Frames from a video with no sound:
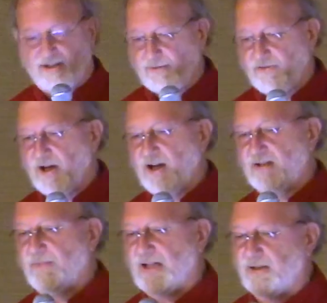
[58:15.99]
have talked
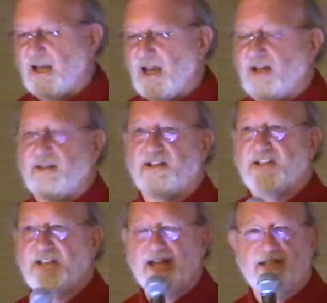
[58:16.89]
about the
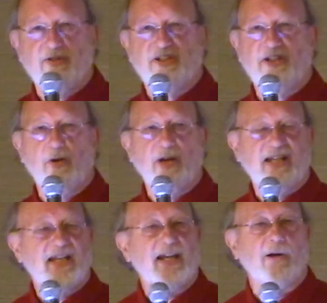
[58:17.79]

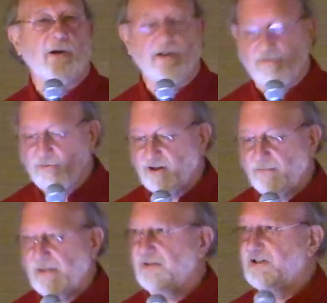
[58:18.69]
Psychozoic era. We're
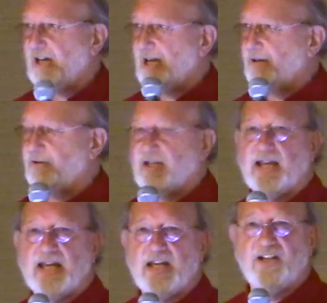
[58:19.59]
about to enter the
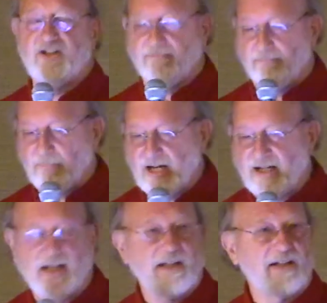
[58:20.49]
age of
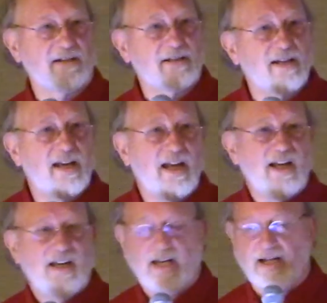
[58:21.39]
mind.
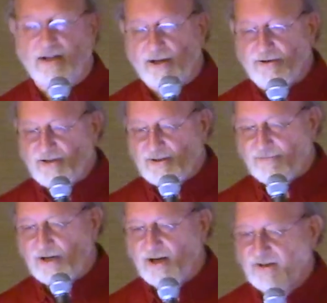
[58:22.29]
And others have
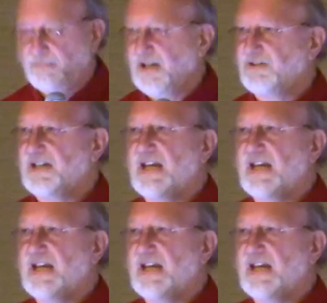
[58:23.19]
talked about the